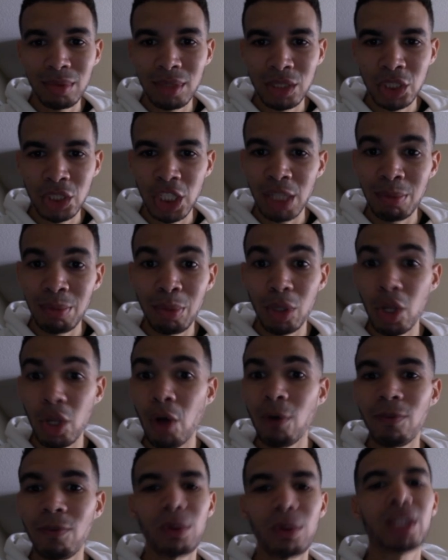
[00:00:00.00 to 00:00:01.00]
cheap,
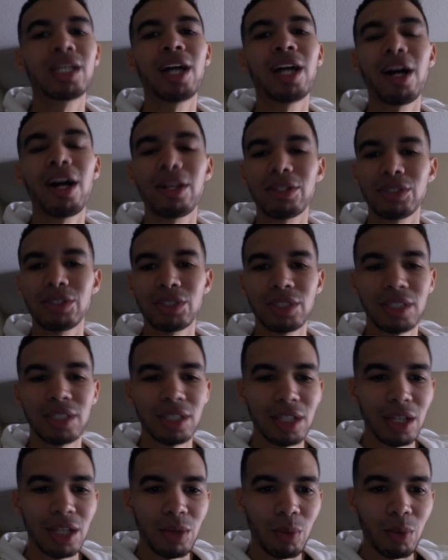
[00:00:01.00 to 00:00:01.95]
below $40,